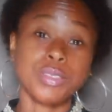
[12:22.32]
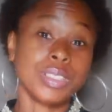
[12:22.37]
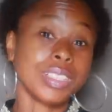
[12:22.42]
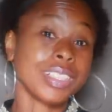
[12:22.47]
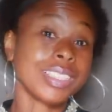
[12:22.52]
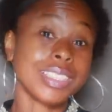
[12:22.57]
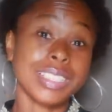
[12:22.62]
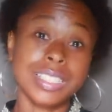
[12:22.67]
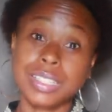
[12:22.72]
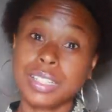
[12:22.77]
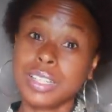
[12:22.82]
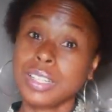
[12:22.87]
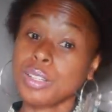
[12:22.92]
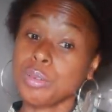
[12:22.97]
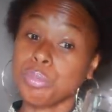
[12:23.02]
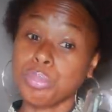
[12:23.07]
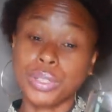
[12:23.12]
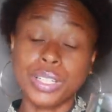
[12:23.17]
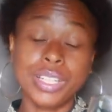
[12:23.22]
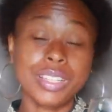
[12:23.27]
Listen,
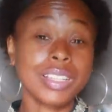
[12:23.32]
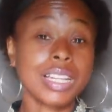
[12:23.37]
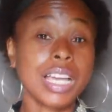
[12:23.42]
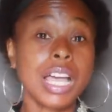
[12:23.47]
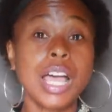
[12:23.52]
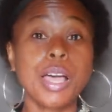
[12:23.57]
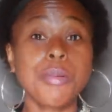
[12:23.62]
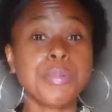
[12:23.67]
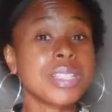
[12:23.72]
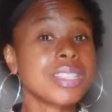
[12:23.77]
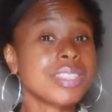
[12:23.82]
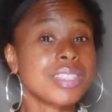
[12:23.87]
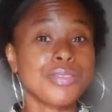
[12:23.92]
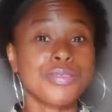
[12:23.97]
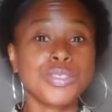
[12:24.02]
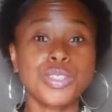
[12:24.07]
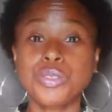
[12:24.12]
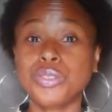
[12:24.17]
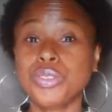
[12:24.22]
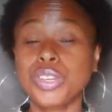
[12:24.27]
put in the comments
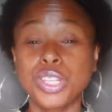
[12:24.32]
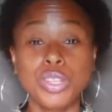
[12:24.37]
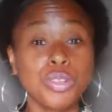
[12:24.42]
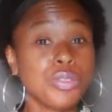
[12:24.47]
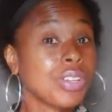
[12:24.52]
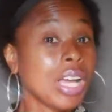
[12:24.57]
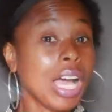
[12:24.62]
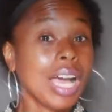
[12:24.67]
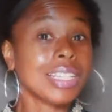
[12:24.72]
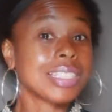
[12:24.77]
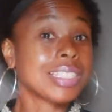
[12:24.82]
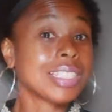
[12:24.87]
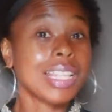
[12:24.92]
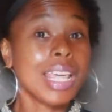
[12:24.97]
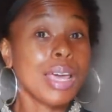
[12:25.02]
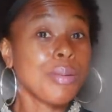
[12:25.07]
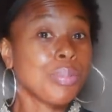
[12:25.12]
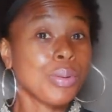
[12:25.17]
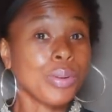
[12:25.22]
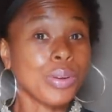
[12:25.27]
if you've gotten to
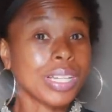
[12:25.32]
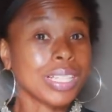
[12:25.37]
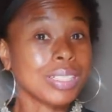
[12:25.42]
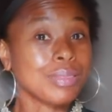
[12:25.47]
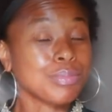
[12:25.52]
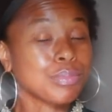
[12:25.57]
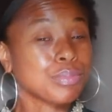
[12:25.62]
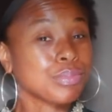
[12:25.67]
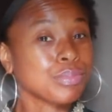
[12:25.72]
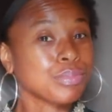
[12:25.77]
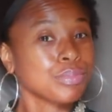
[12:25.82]
that point.